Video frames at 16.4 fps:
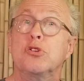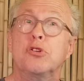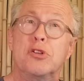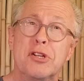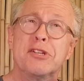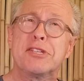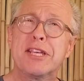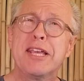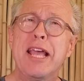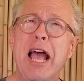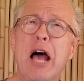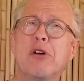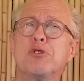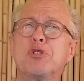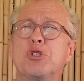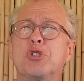Do you see
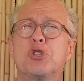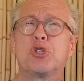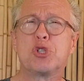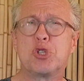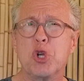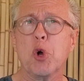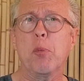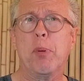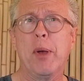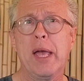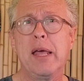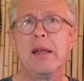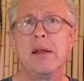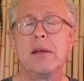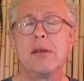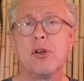how
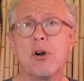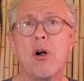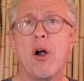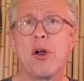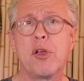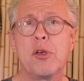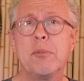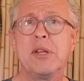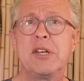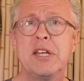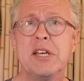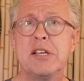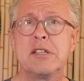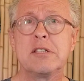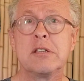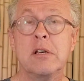stupid your argument
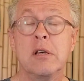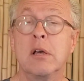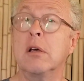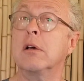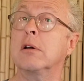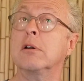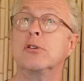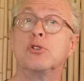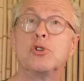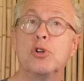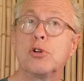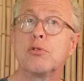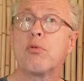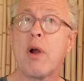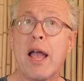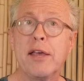is?
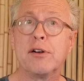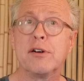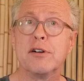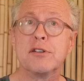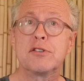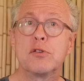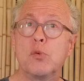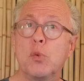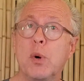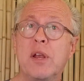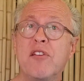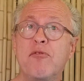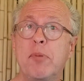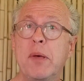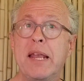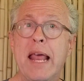Good writers would
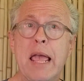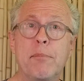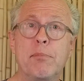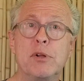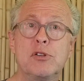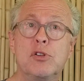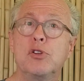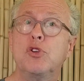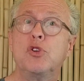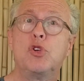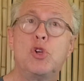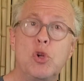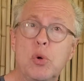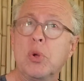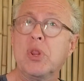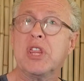have been able to
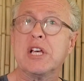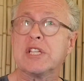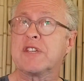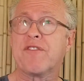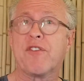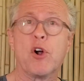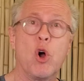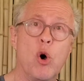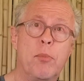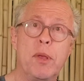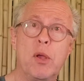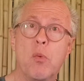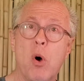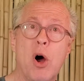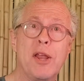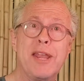do this for
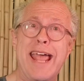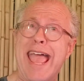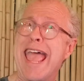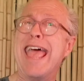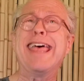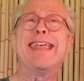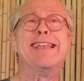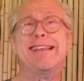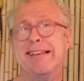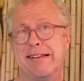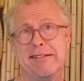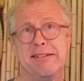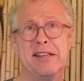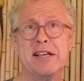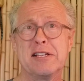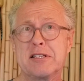Obi-Wan and
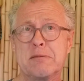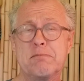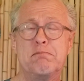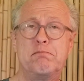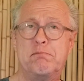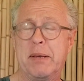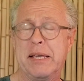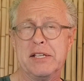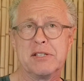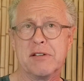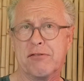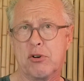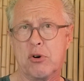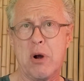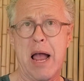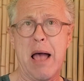this piece
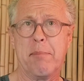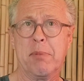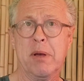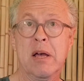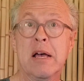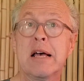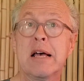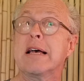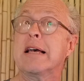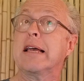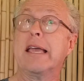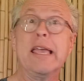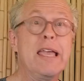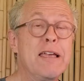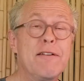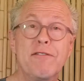of crap.
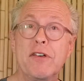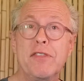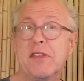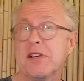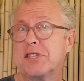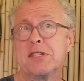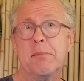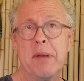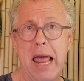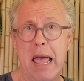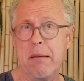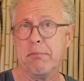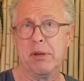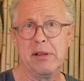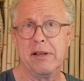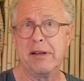Even the
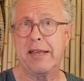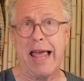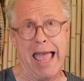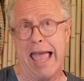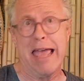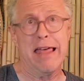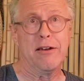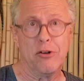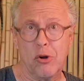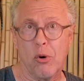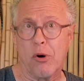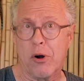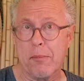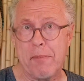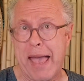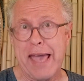somnambulant
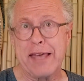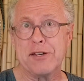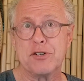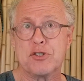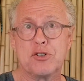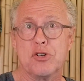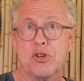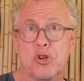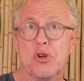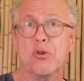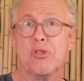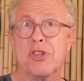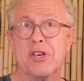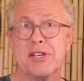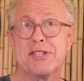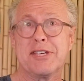Andor managed to do
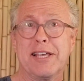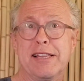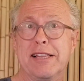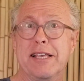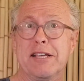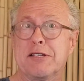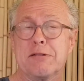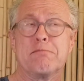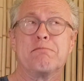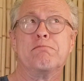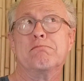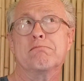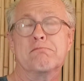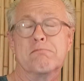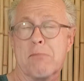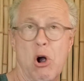this, at least
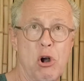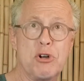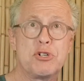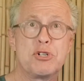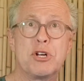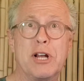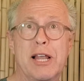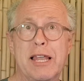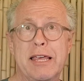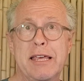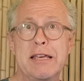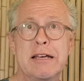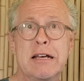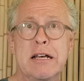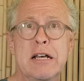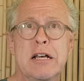
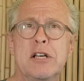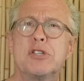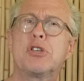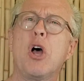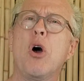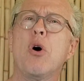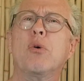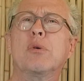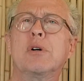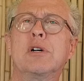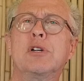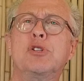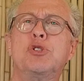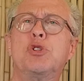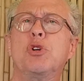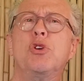marginally. So,
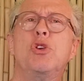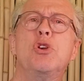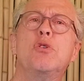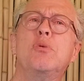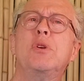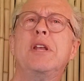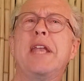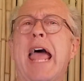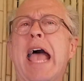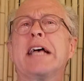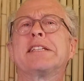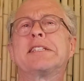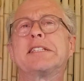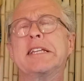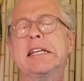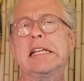to you
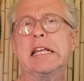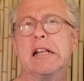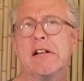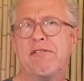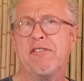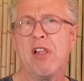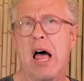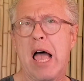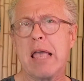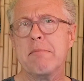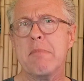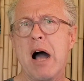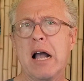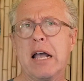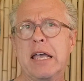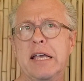nasty little flying
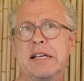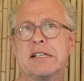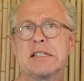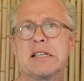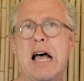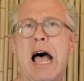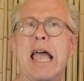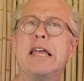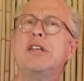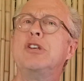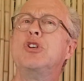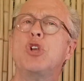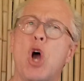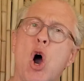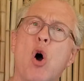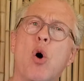monkeys, I
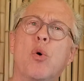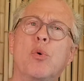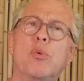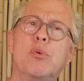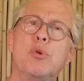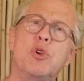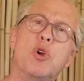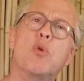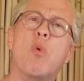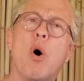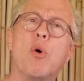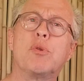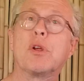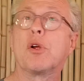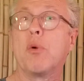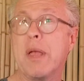know you
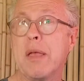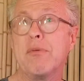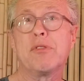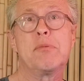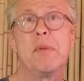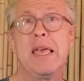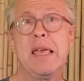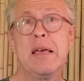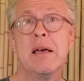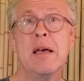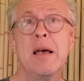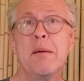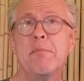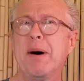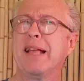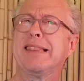won't agree with me,
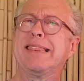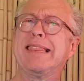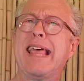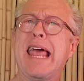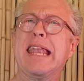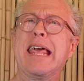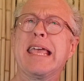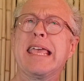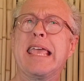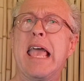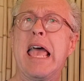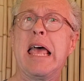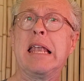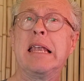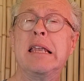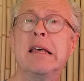but then
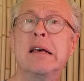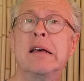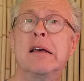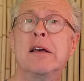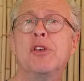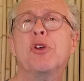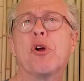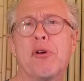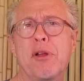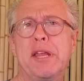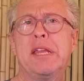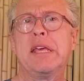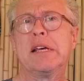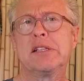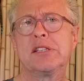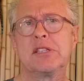again, you're
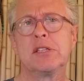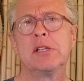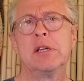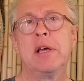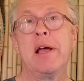idiots.